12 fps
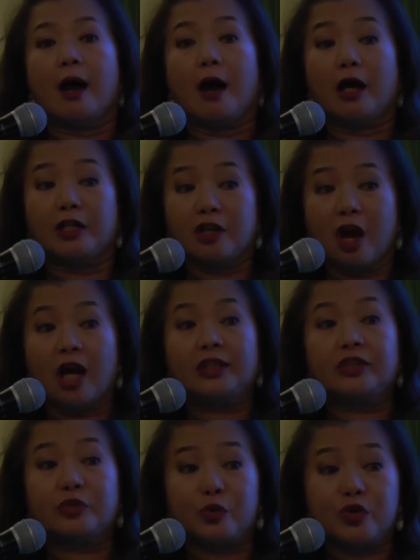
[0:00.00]
are
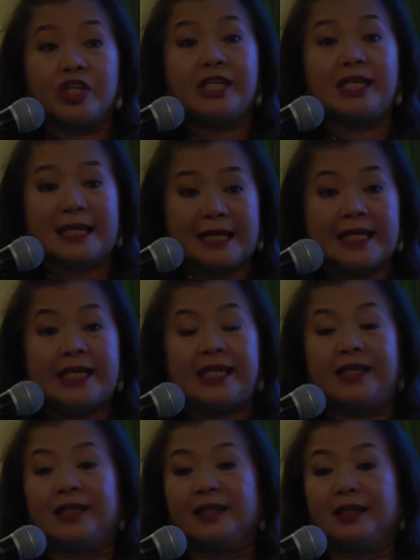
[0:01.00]
not
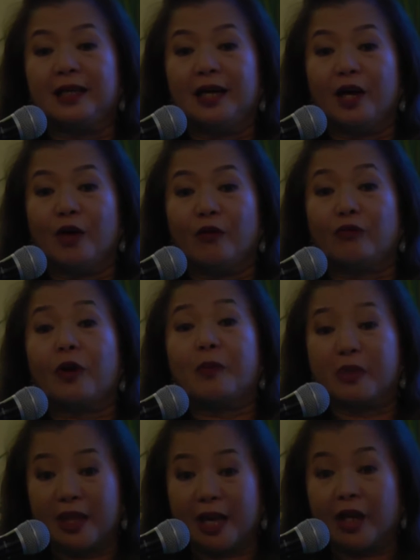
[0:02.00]
really
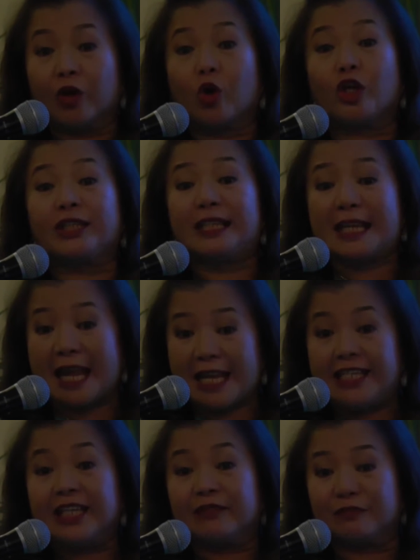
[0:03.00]
from there or the
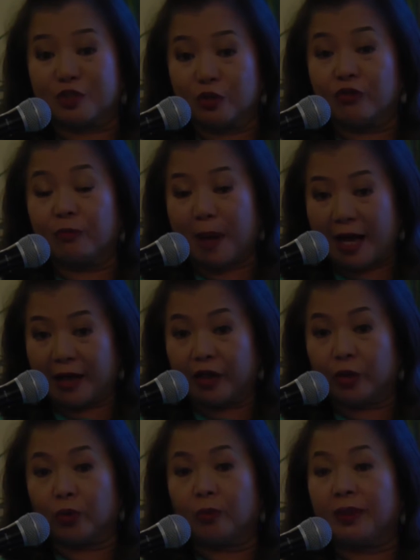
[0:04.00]
natives of
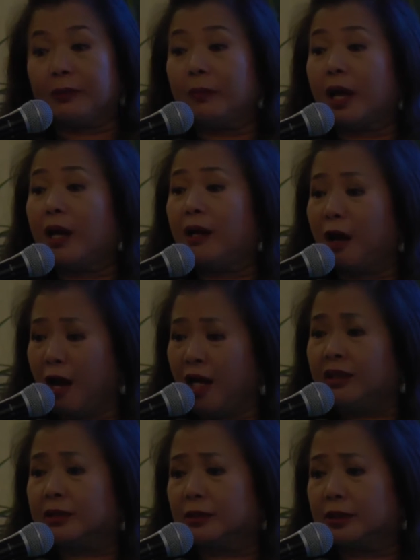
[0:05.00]
Baguio, but a
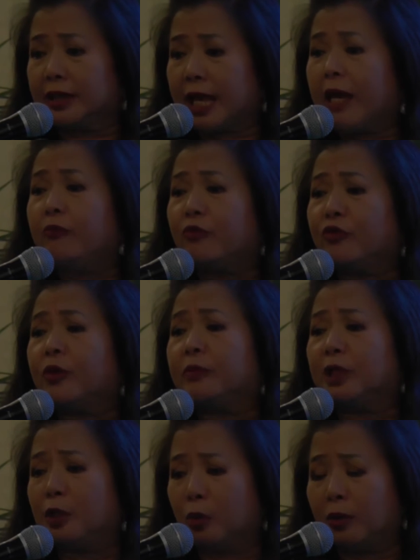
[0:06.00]
lot came from
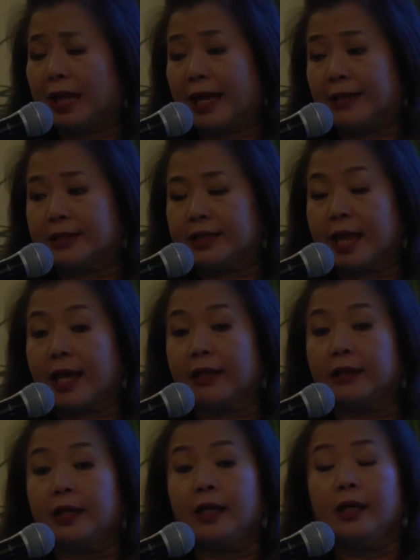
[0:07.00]
the lowlands
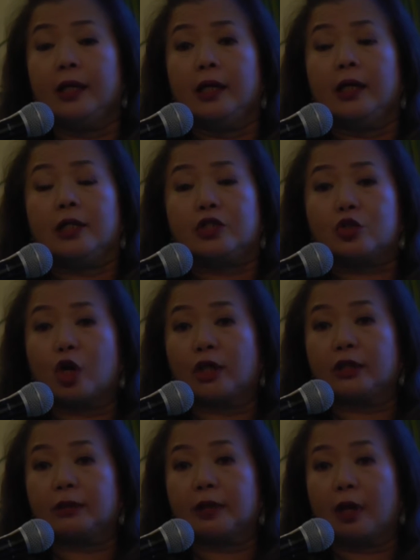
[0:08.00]
and
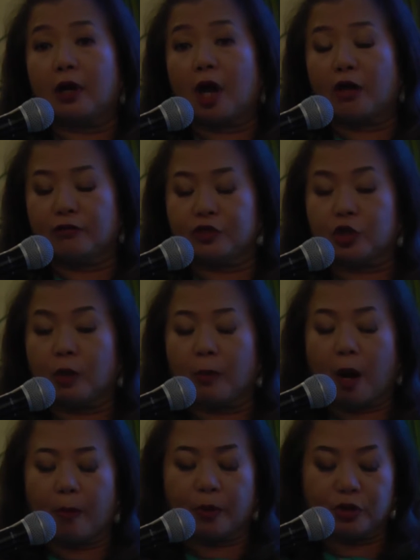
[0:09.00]
sought a lot of job
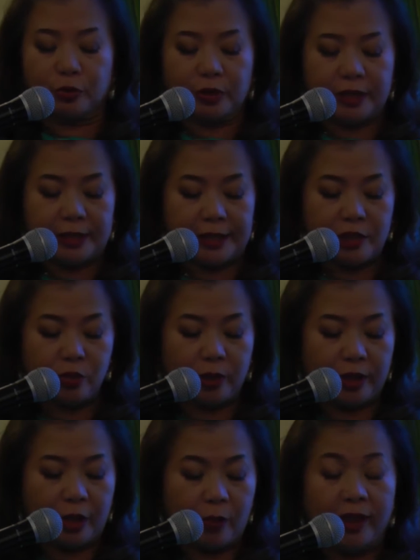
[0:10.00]
opportunities
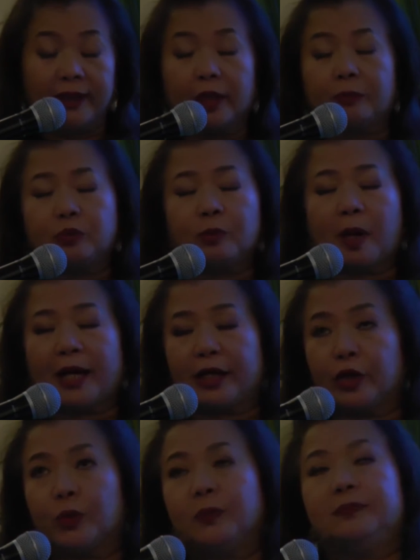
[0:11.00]
when they went up to
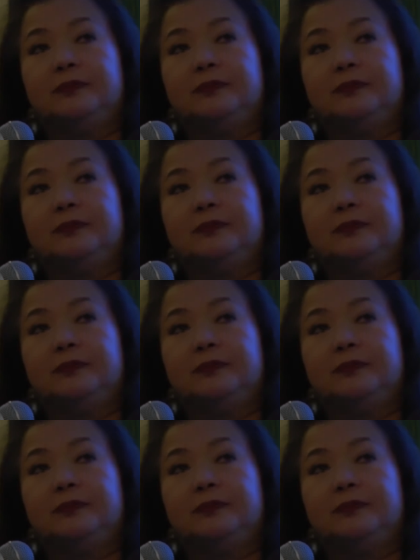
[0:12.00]
Baguio.